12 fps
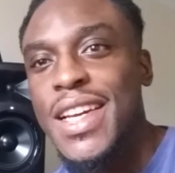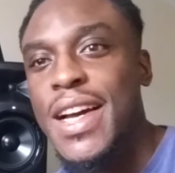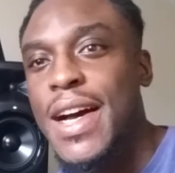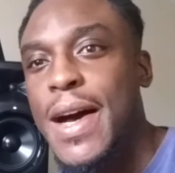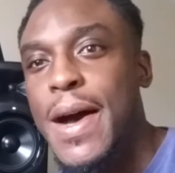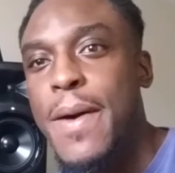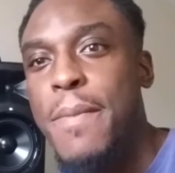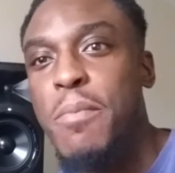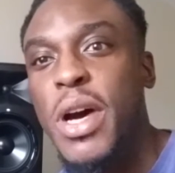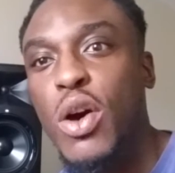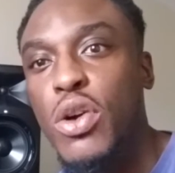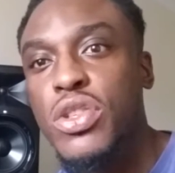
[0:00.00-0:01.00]

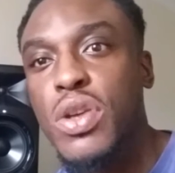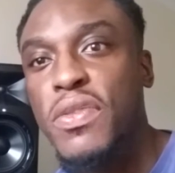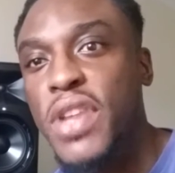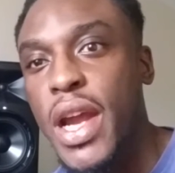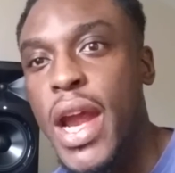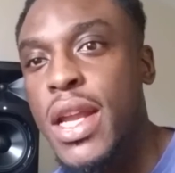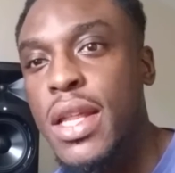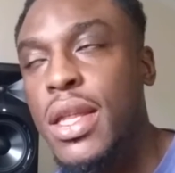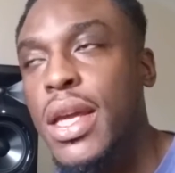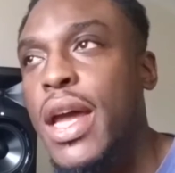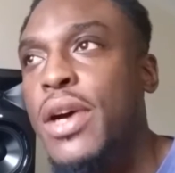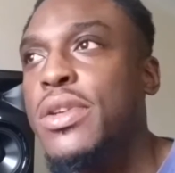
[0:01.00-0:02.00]
But also, if there are
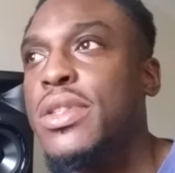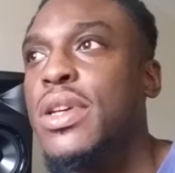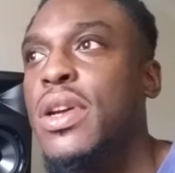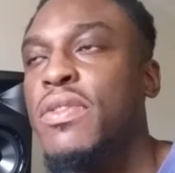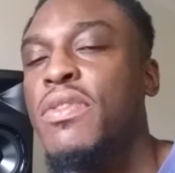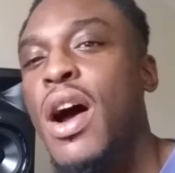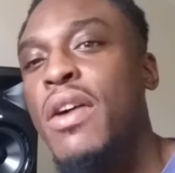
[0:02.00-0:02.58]
anything else or